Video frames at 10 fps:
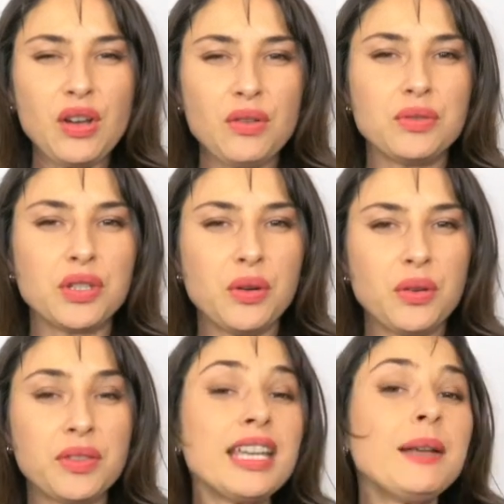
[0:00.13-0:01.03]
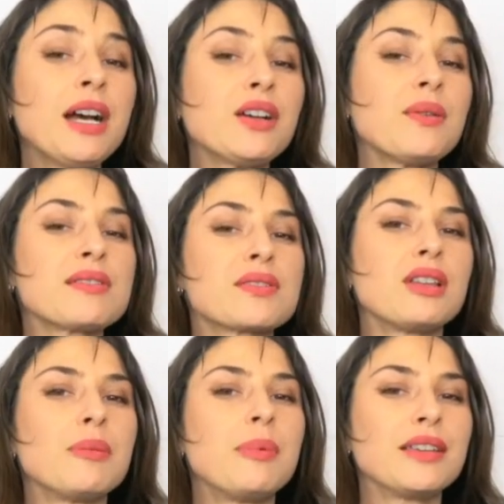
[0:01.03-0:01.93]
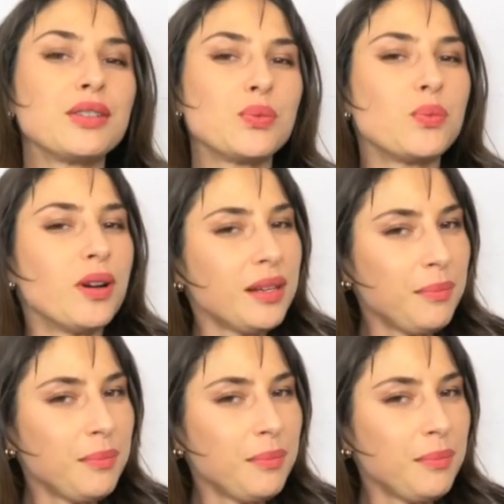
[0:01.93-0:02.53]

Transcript: So you're thinking about going solar, but you want